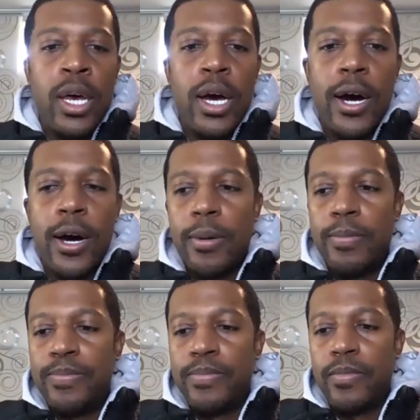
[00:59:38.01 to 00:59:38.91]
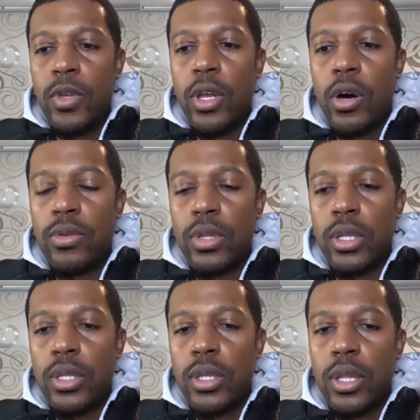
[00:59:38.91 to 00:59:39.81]
Um, you know,
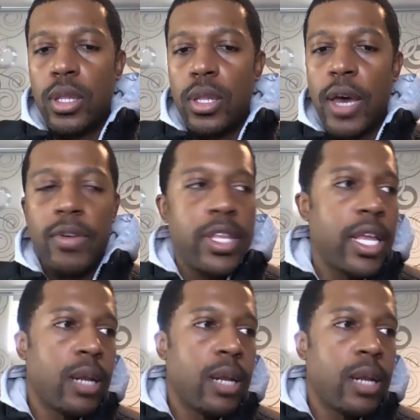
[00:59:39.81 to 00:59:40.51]
everything